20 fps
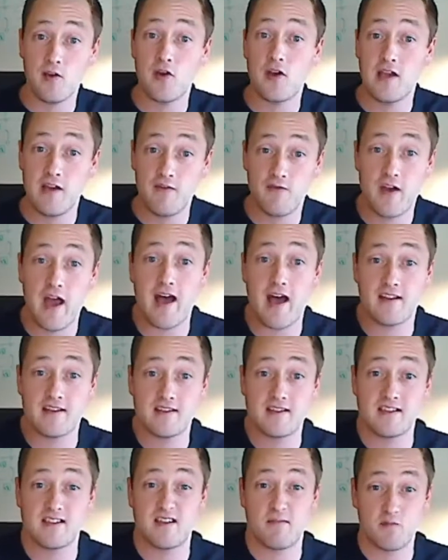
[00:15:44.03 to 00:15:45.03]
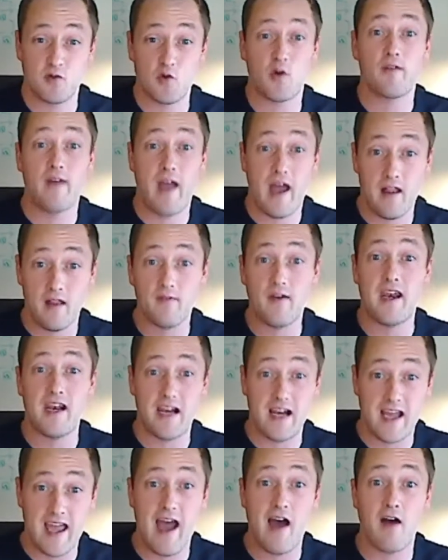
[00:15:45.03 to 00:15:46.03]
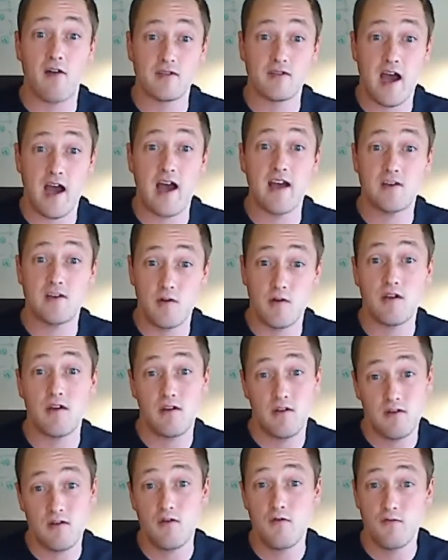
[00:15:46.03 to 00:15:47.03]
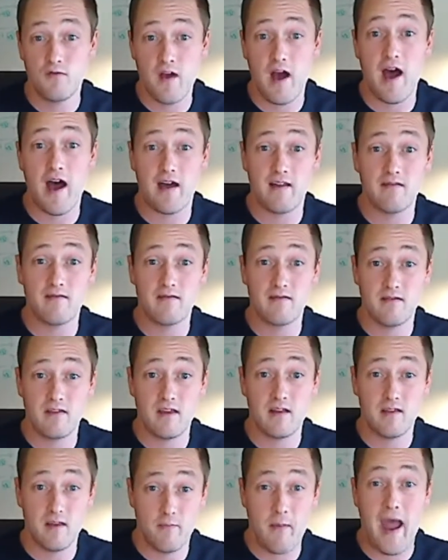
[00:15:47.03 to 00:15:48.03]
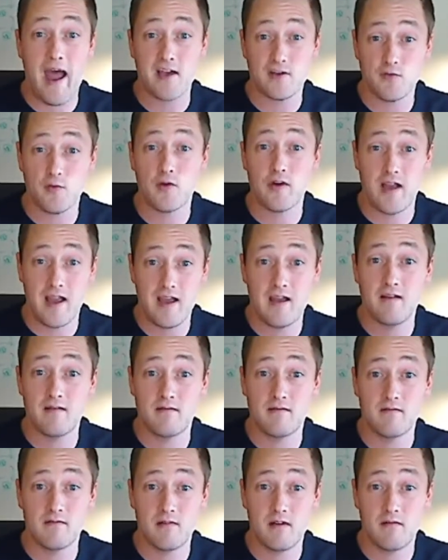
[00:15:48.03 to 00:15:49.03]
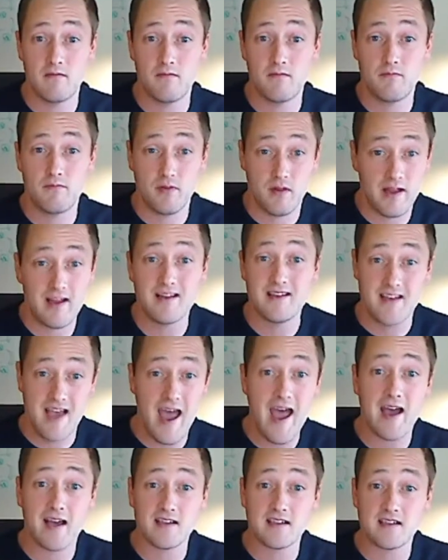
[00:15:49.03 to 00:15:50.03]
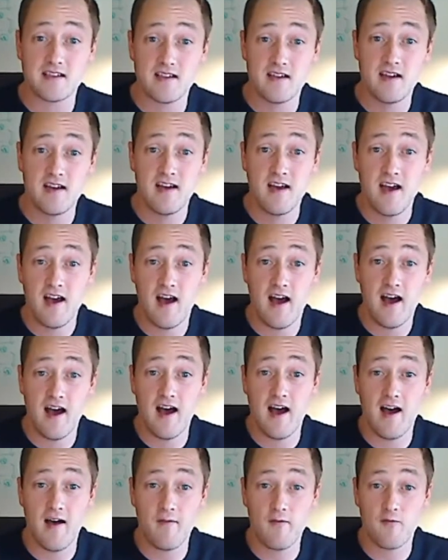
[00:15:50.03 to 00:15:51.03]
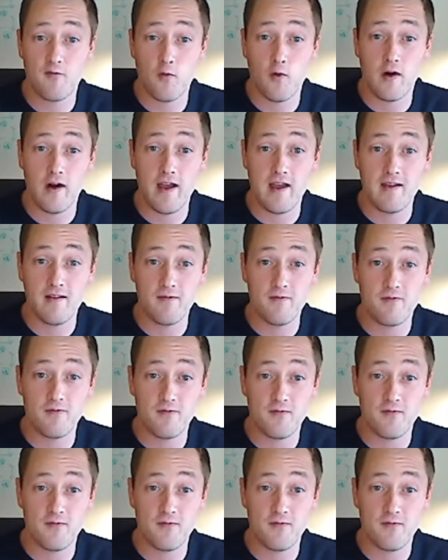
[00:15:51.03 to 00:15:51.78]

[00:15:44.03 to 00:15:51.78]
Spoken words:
you've got some sort of elevated account tied to it. You've got the password in plain text for a.